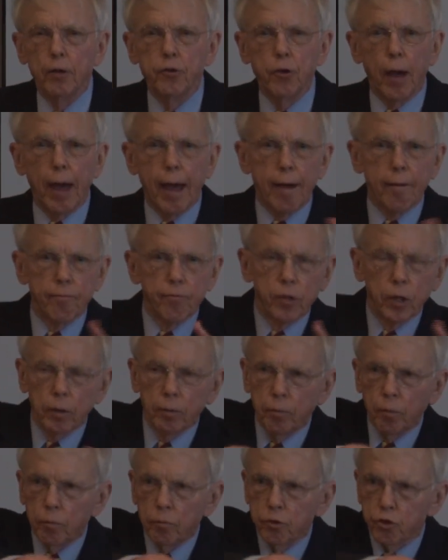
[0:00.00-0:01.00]
You have the
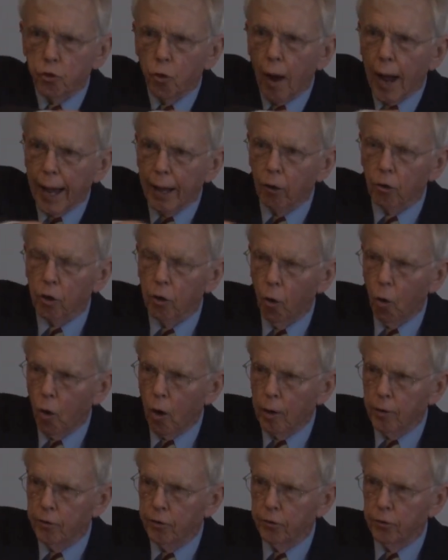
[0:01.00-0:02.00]
trial
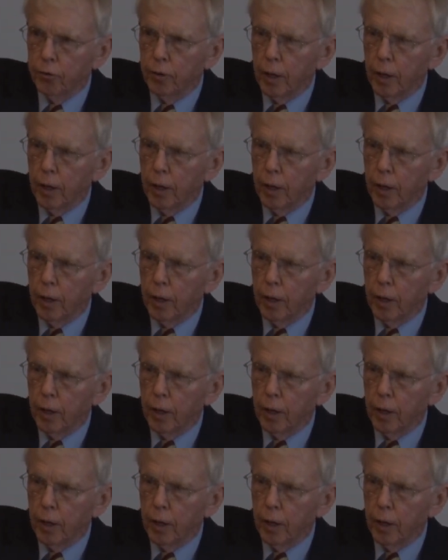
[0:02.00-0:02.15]
courts